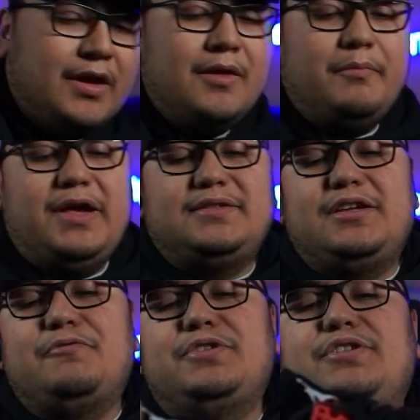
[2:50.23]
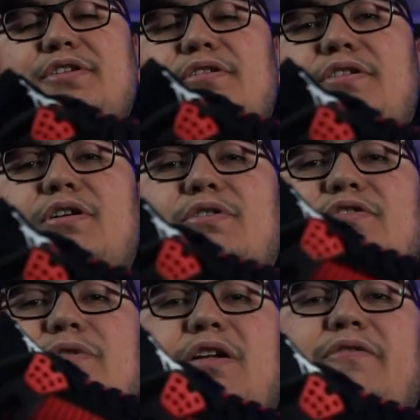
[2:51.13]
basically what you're gonna
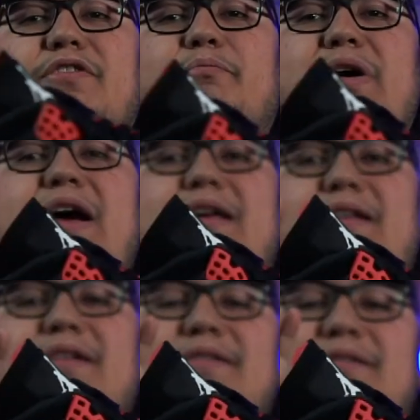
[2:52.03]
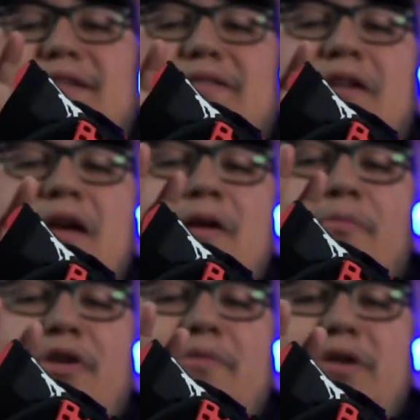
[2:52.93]
notice right off the bat is this
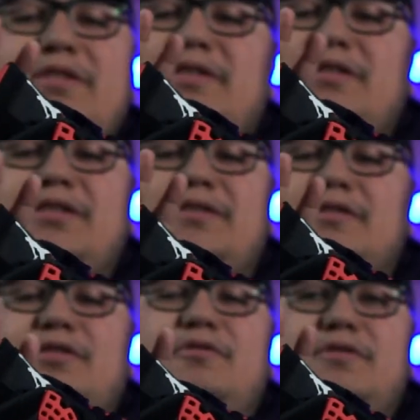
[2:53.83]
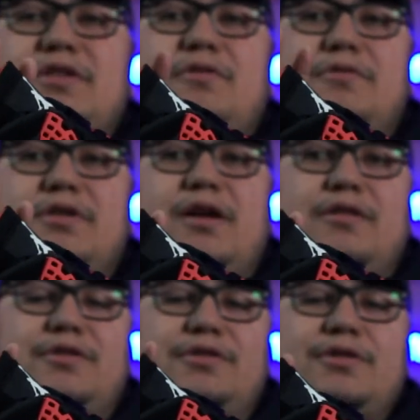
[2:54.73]
pretty much is just a two-tone
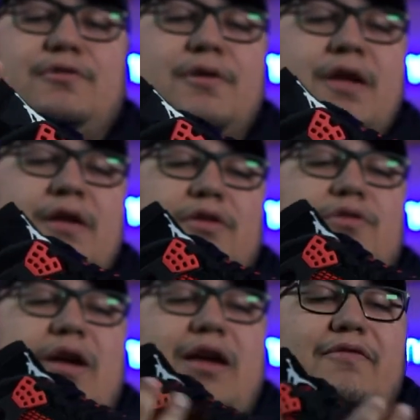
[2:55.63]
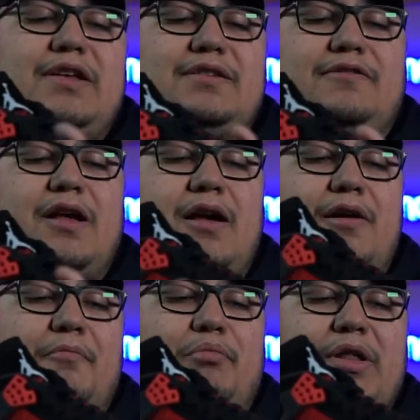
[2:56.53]
color shoe. You have this
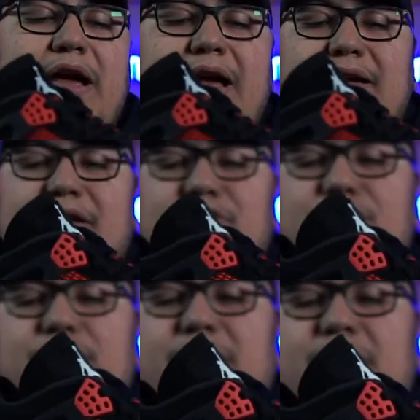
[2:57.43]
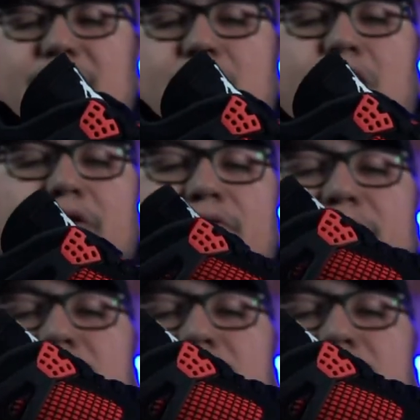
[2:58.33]
black nubuck all the way